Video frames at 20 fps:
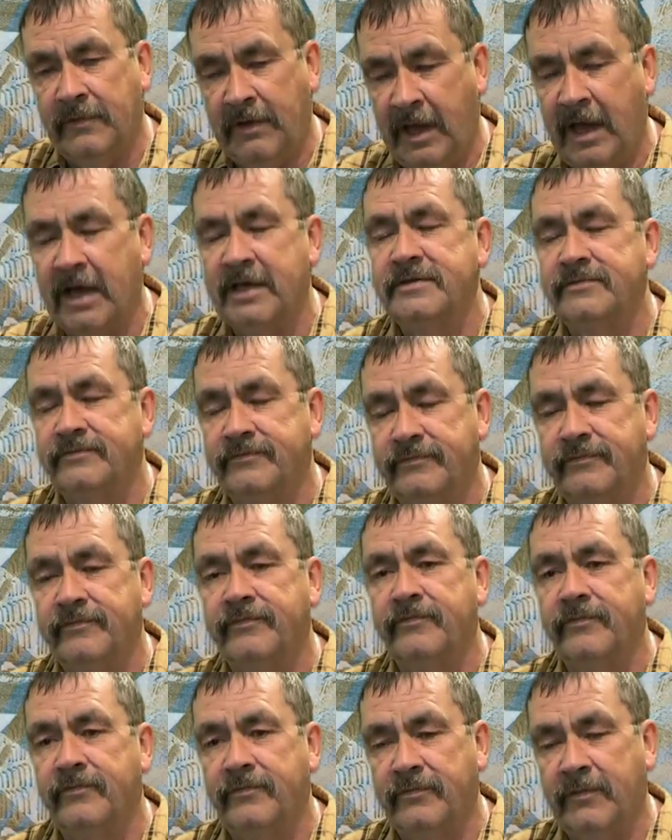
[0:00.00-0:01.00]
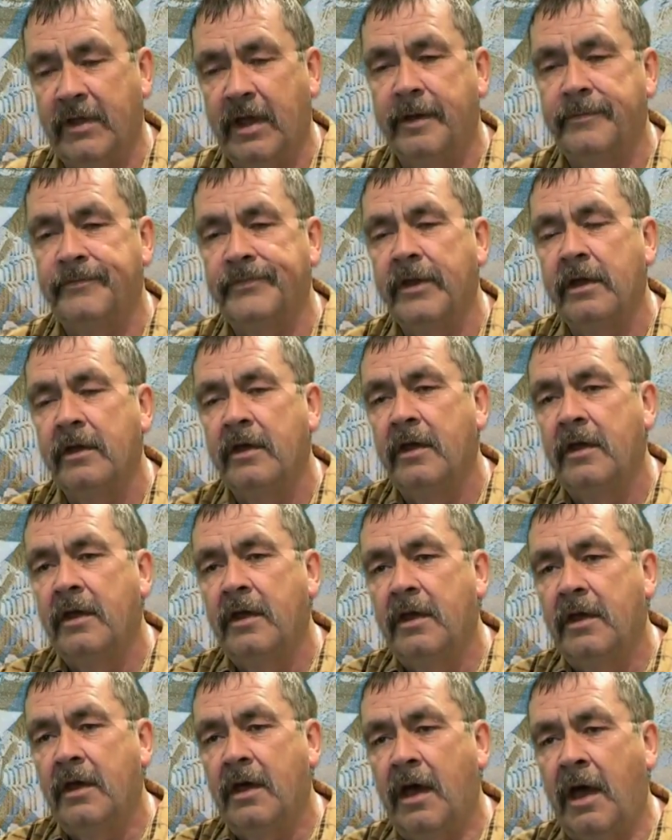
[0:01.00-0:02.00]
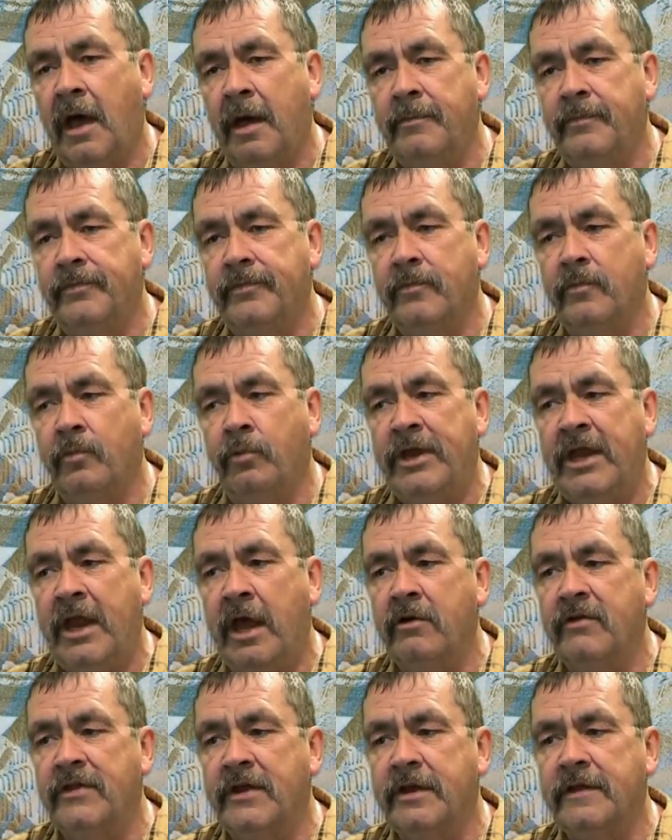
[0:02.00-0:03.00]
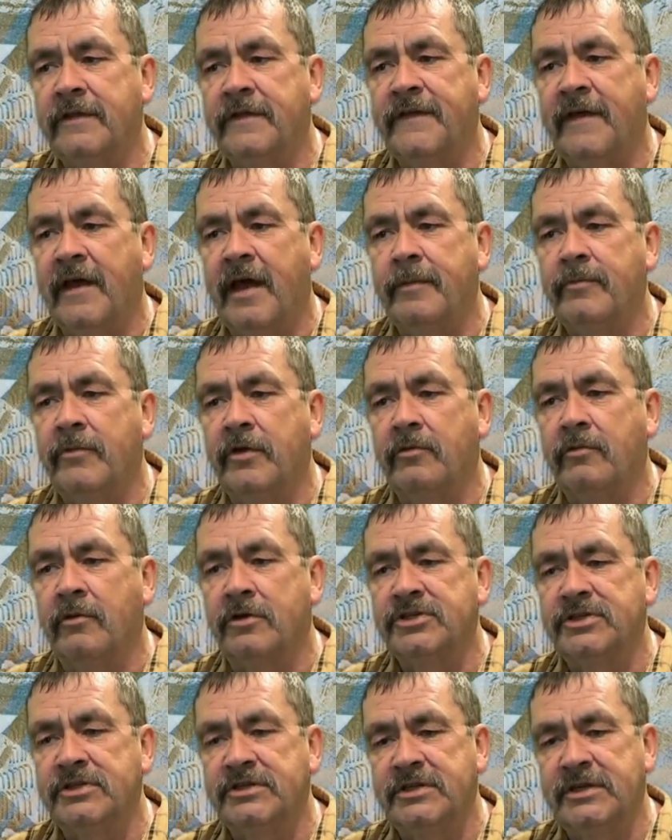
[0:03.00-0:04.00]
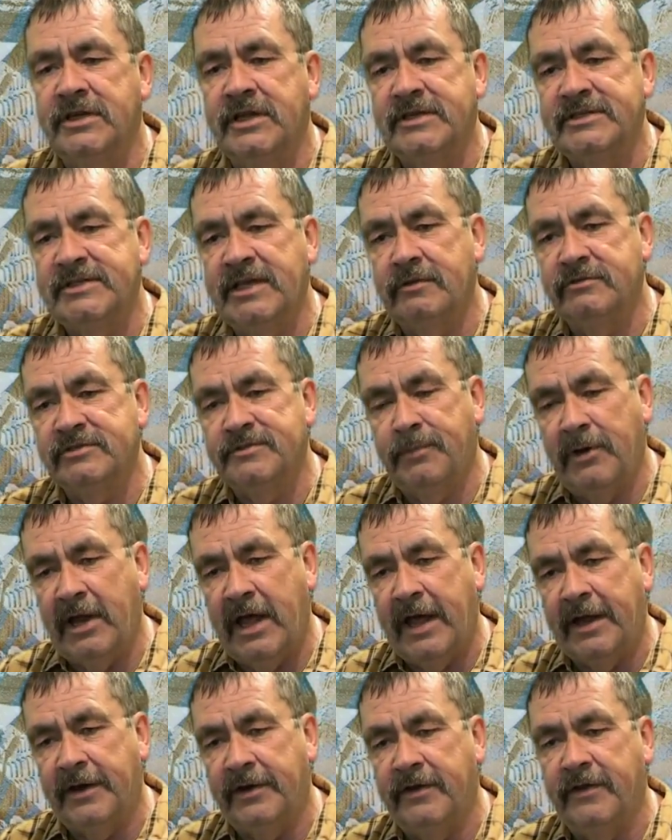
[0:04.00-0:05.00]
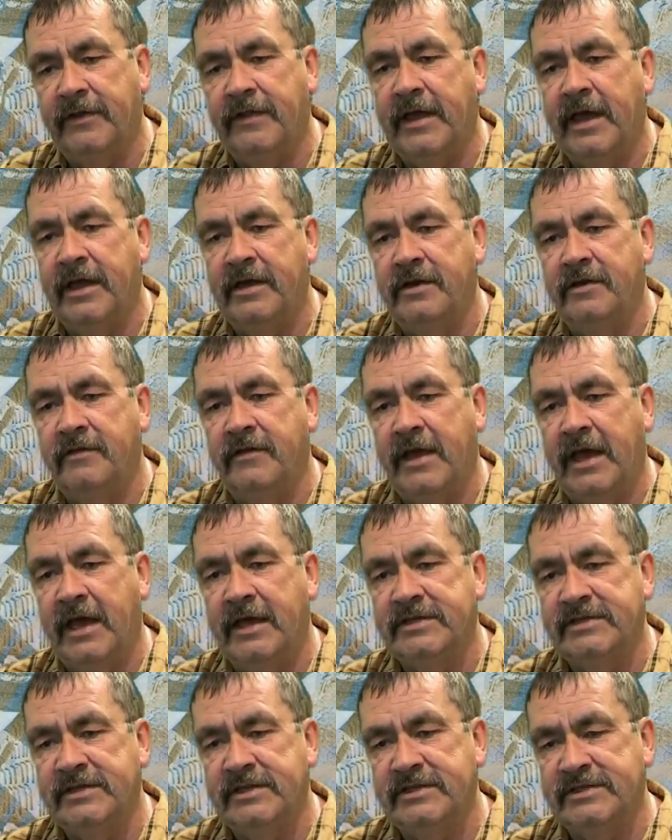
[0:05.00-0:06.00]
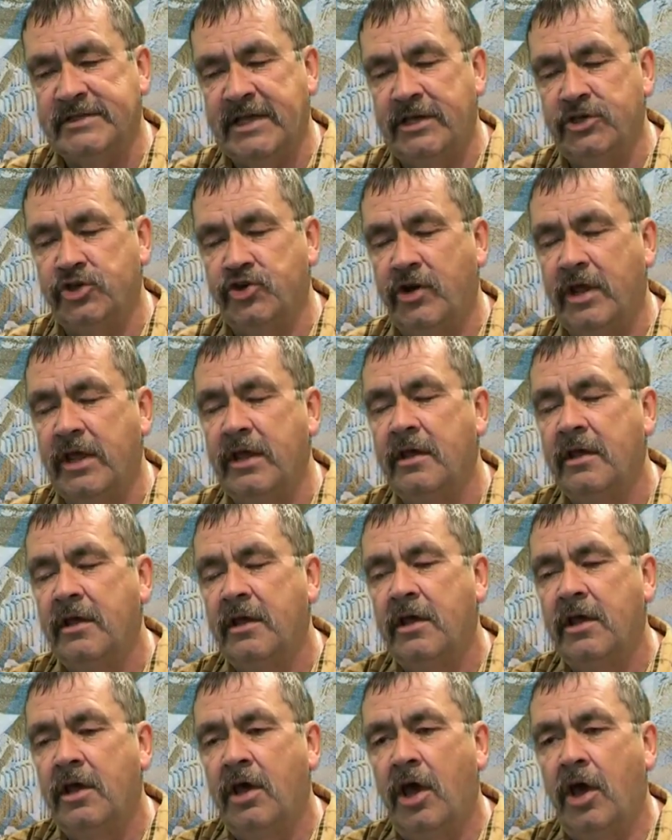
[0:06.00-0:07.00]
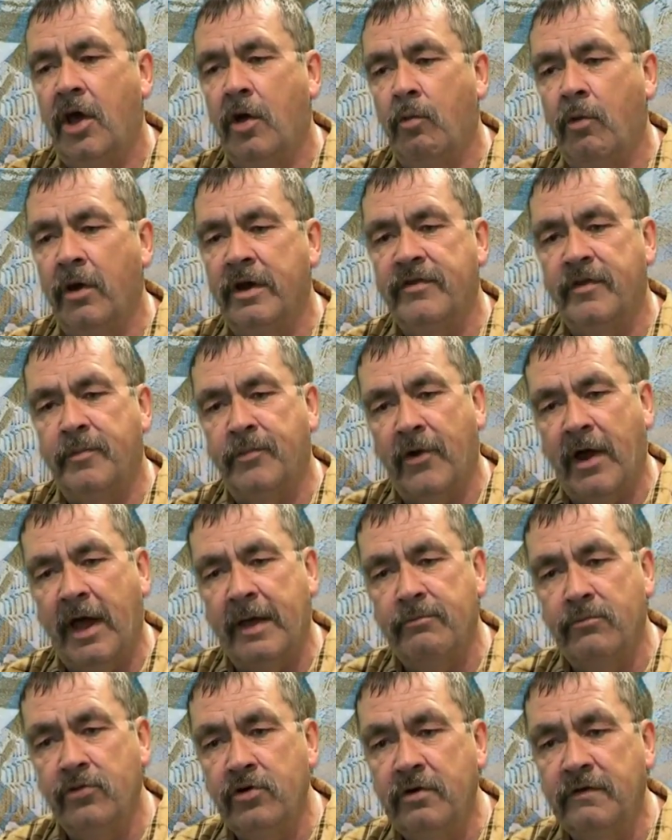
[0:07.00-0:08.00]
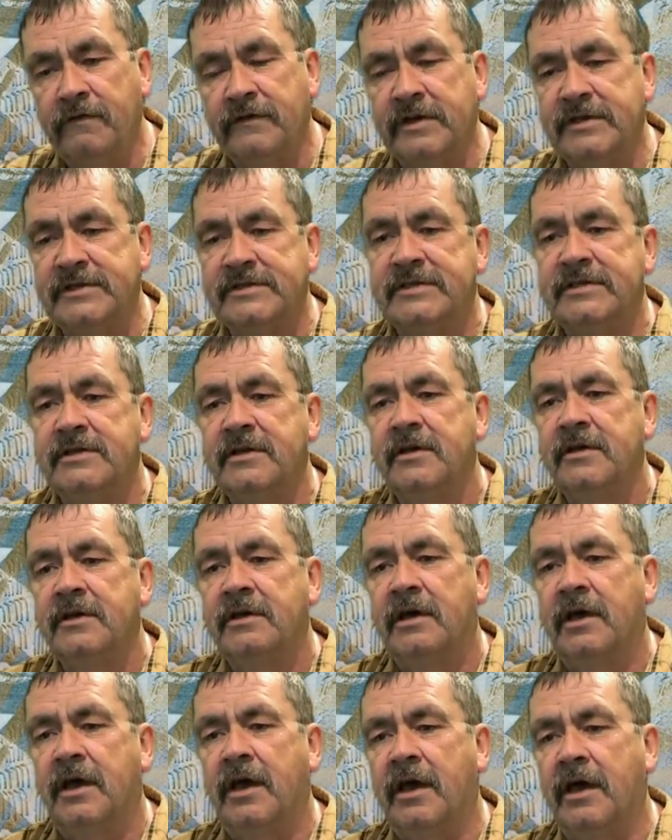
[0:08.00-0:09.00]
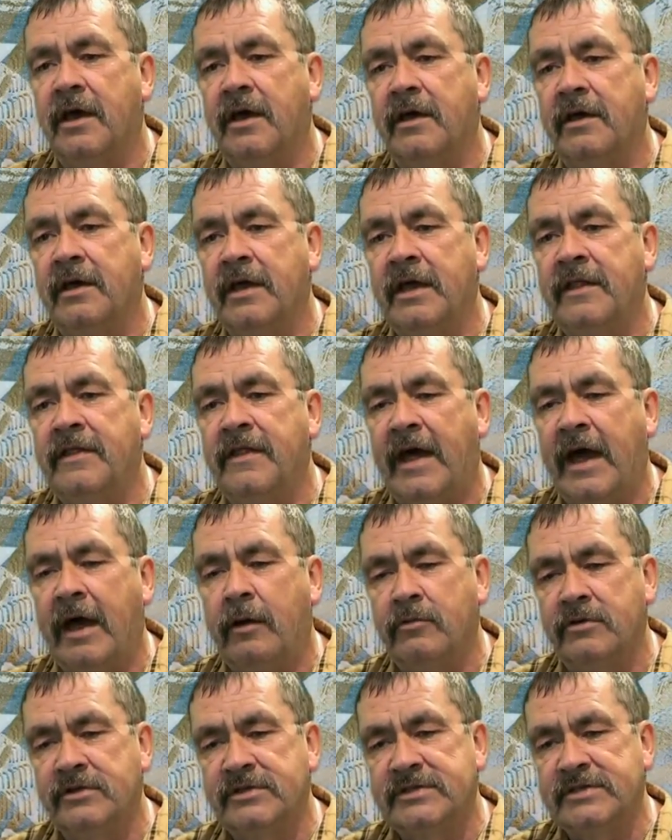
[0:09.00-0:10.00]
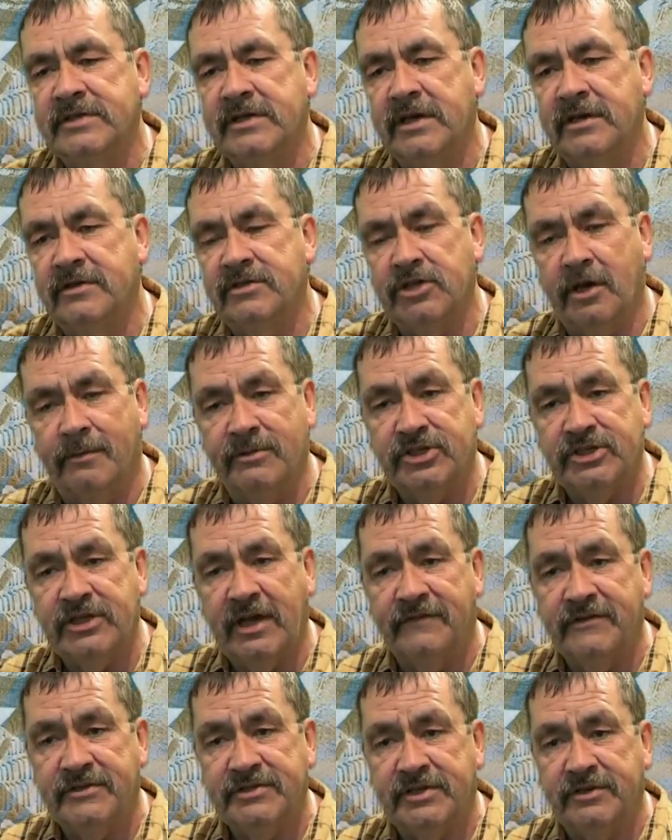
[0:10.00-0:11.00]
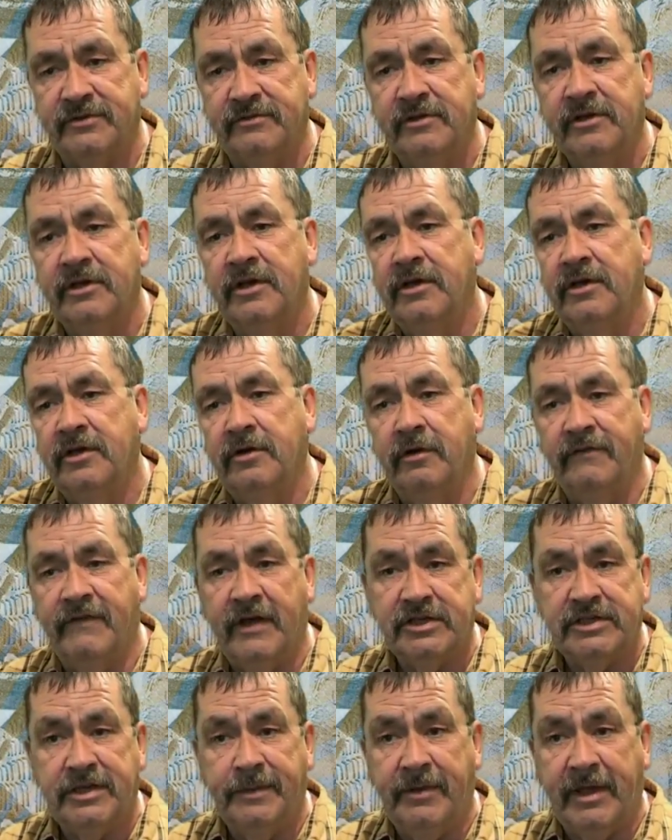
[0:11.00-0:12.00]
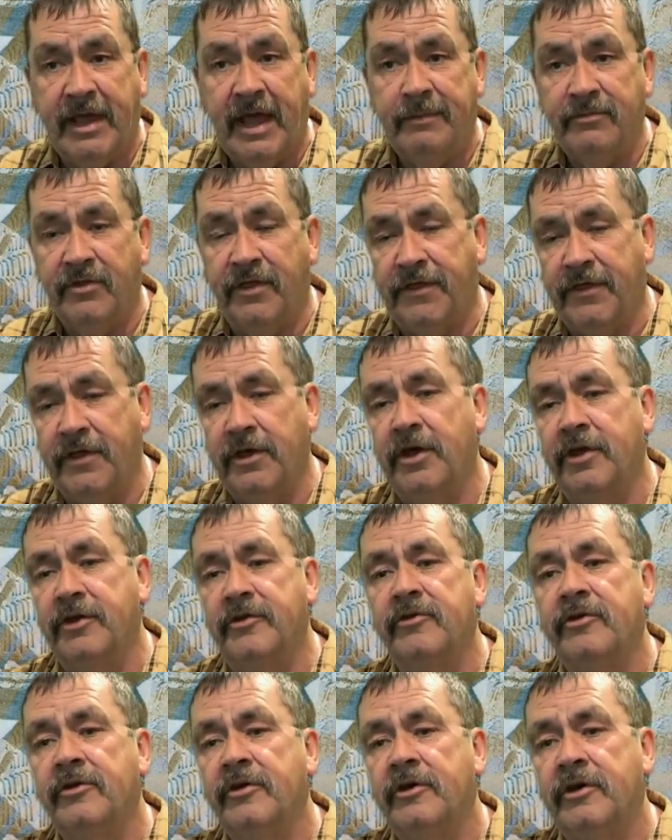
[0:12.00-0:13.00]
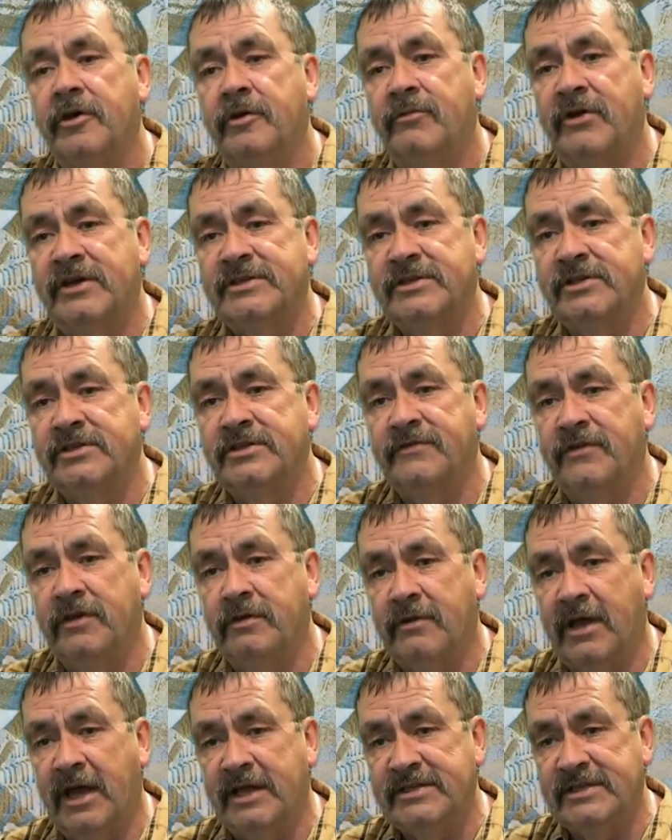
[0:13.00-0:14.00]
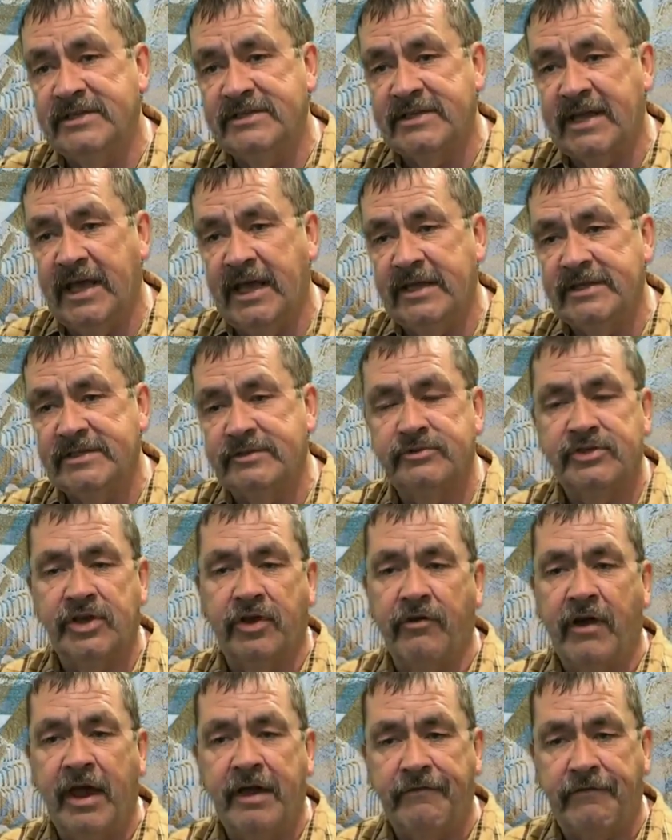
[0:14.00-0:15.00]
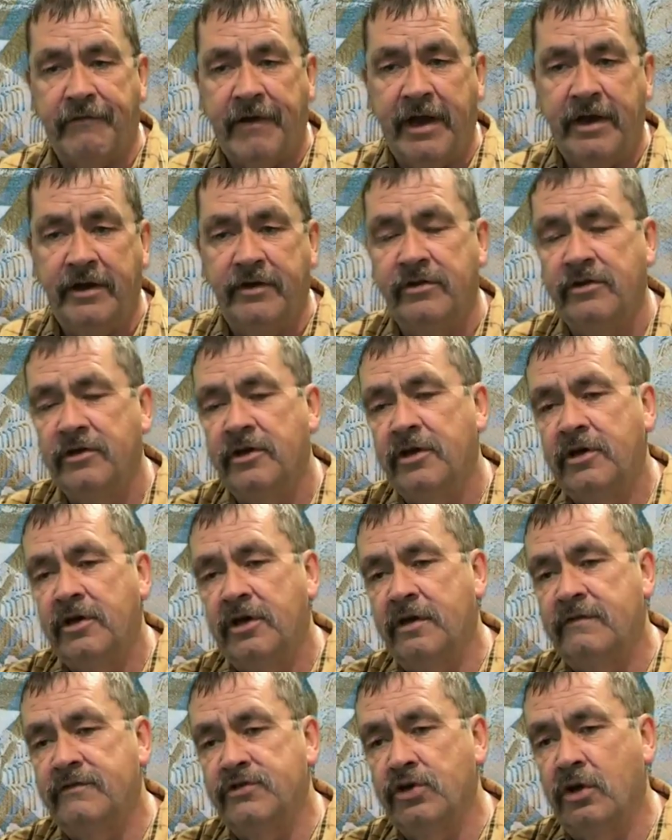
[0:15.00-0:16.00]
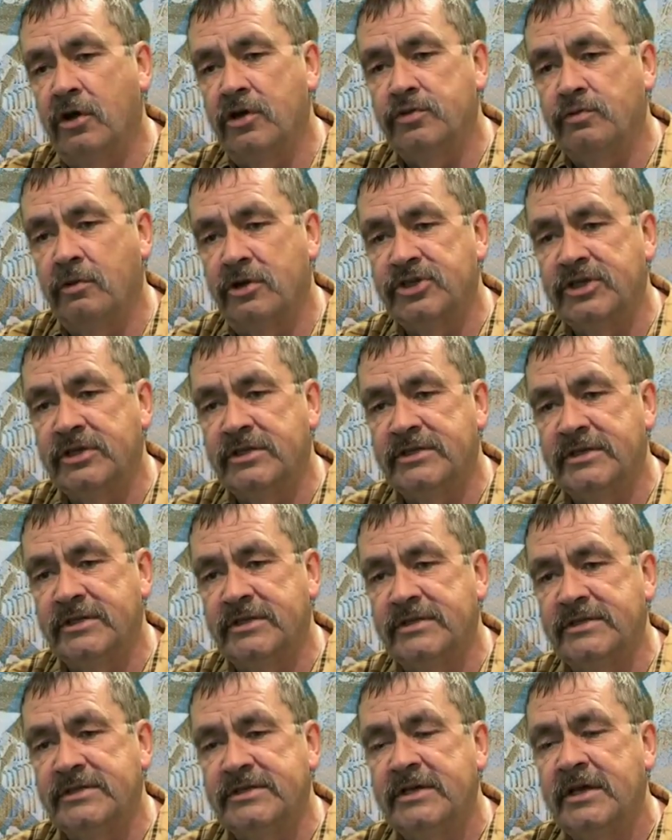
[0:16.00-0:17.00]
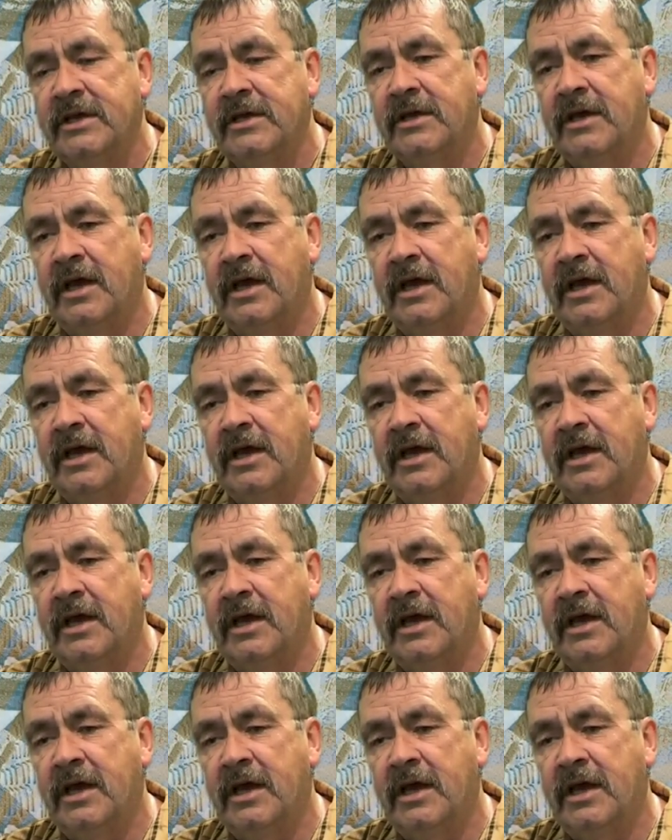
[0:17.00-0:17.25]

Yeah. Tell me a little bit about that. We know that at the time that Washington, D.C. was planned, at the end of the 18th century, one of the prime movers in that was Thomas Jefferson, who eventually became the third President of the United States, was a great friend of George Washington's.